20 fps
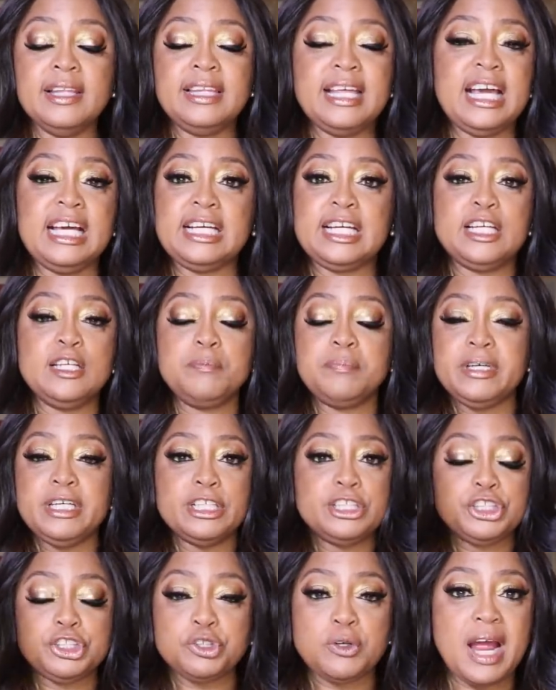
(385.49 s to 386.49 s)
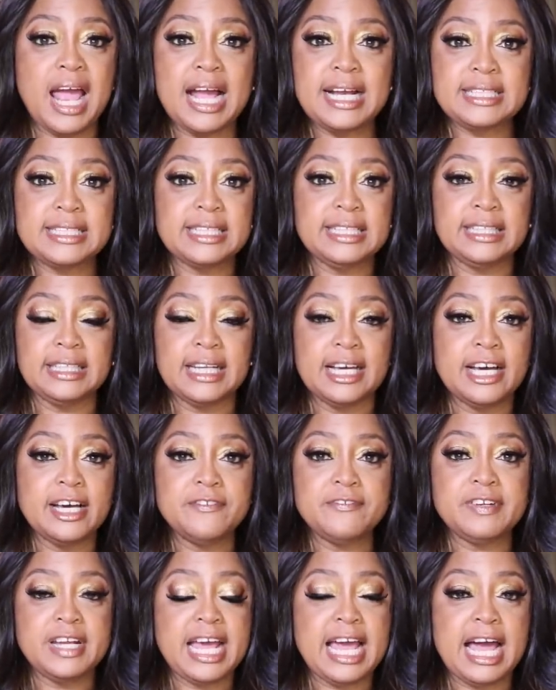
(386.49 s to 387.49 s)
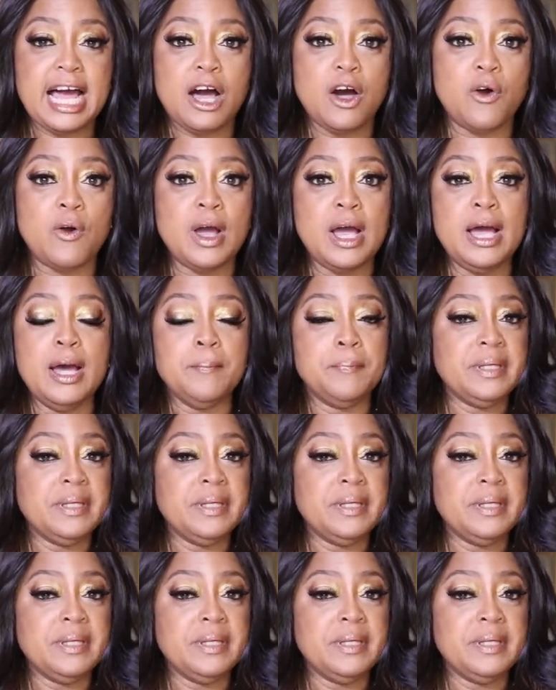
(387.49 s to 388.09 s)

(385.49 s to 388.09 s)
that could be attracting love now,